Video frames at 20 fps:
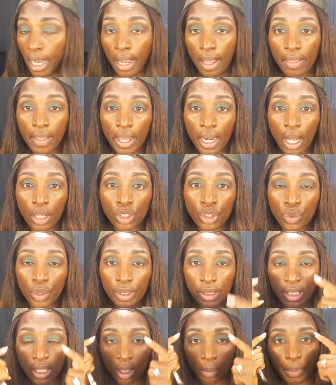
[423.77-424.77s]
And then I'll do a
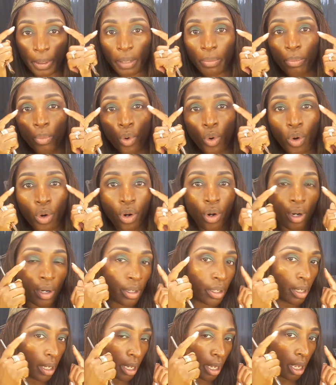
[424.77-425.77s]
little bit
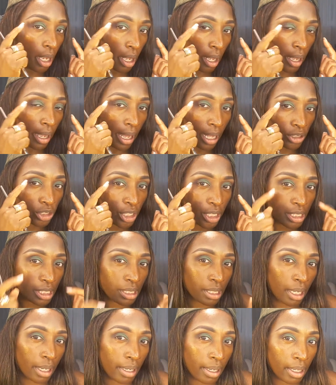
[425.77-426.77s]
more. I'll just
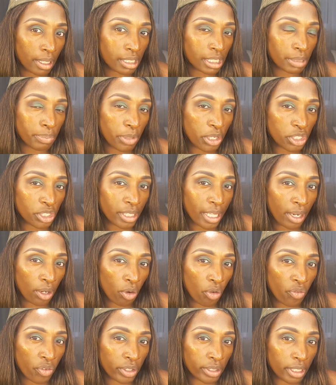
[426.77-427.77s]
smudge that
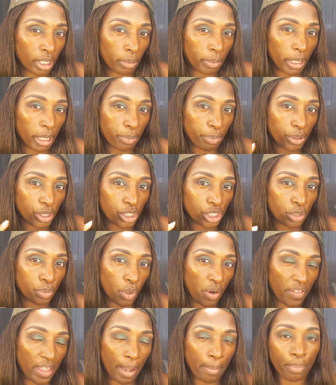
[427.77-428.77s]
over a little bit, push some
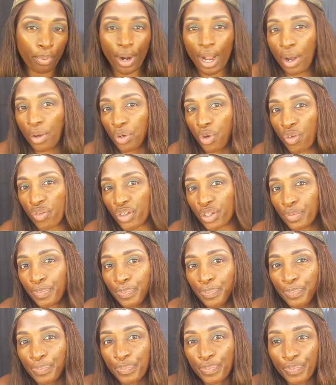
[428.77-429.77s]
more of that brown over.
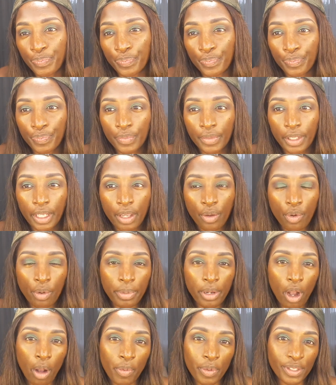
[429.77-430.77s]
We'll
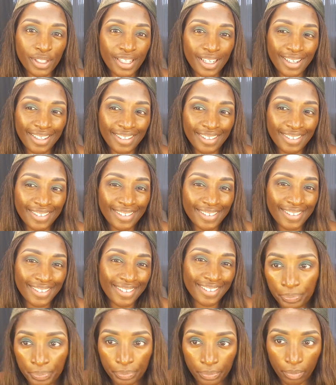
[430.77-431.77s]
be almost done.
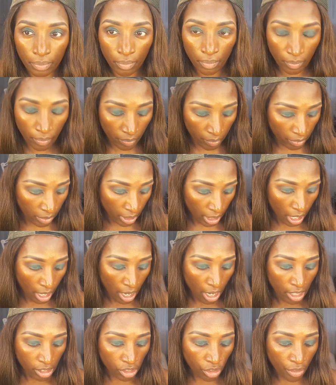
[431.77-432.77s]

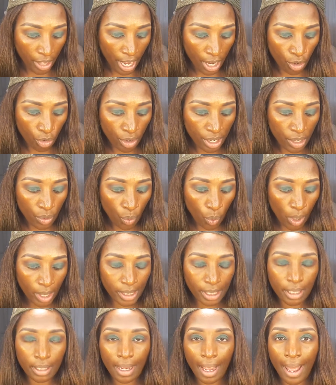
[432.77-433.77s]
So that green
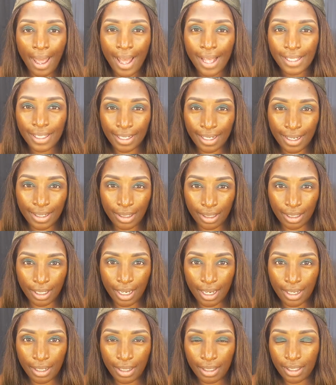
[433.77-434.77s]
wasn't as
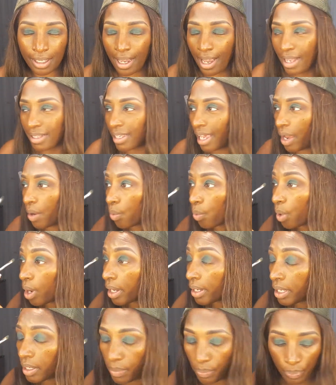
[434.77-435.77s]
intense as I
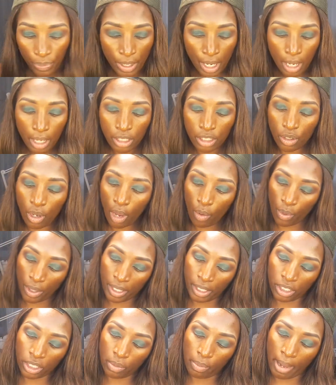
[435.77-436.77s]
wanted. So I went
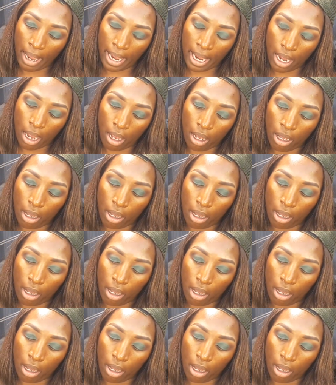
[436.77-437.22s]
into my